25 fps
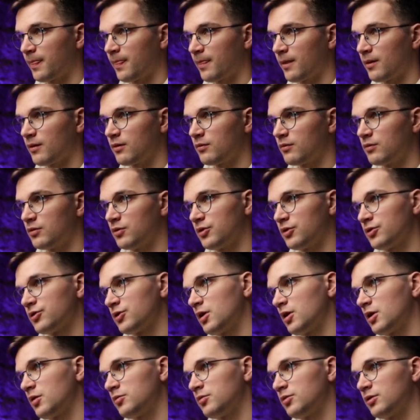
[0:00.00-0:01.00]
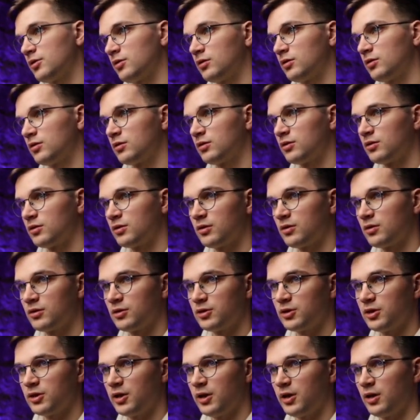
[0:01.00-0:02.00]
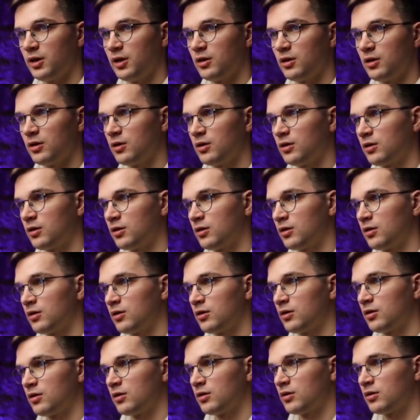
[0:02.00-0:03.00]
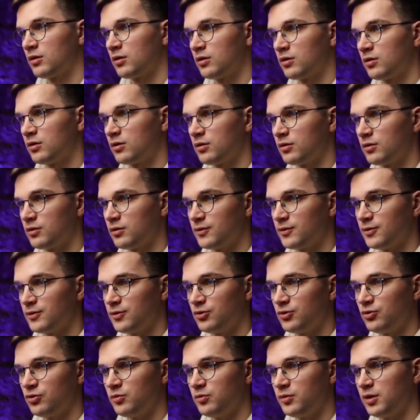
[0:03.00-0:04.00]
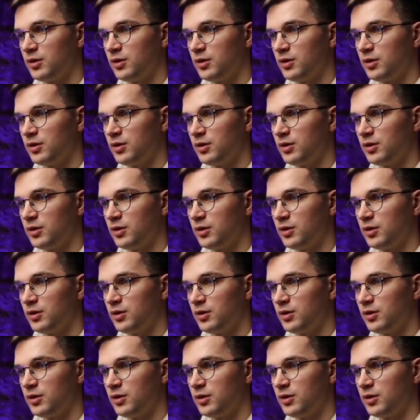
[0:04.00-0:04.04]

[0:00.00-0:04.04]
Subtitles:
for example, say zoom in